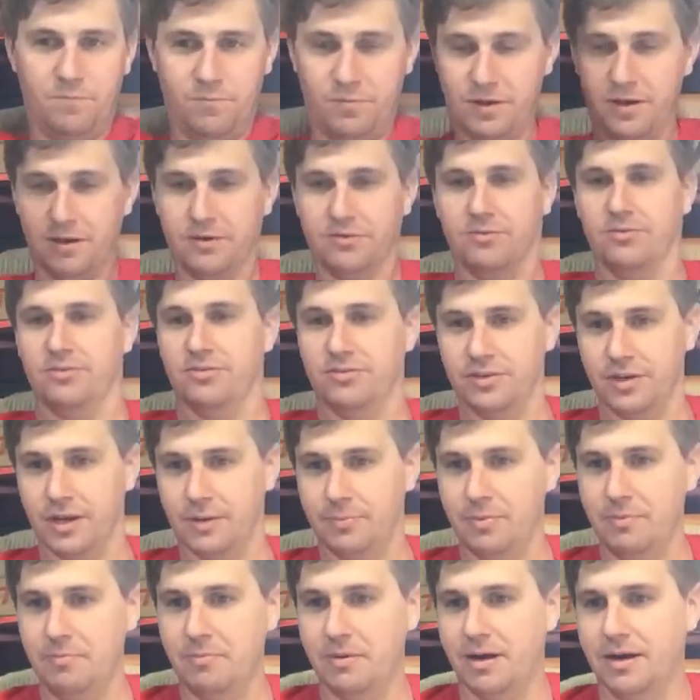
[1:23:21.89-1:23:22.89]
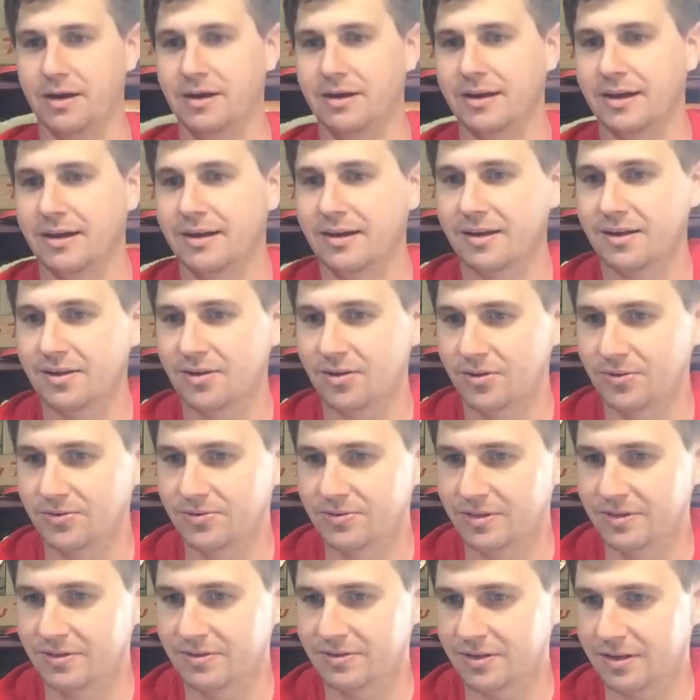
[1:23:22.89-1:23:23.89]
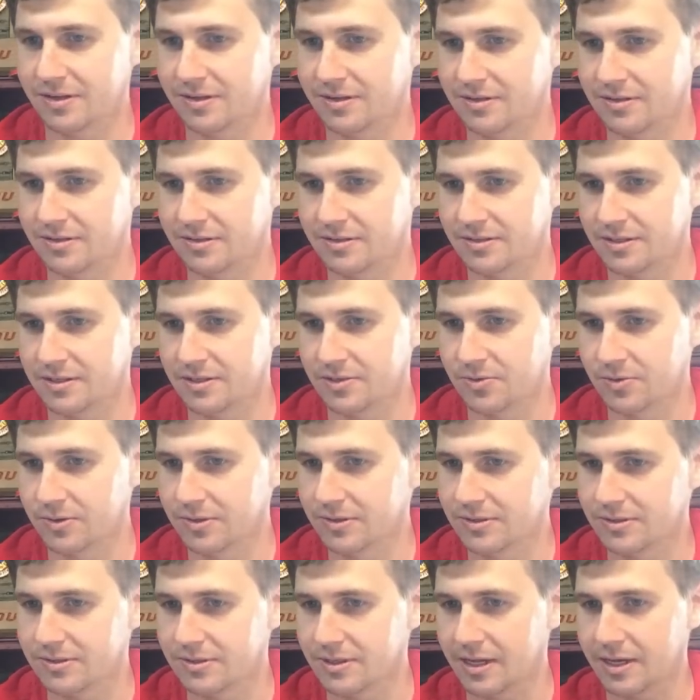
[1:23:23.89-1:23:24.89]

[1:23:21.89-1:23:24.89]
Thanks for stopping by. I got to close this out in sequence.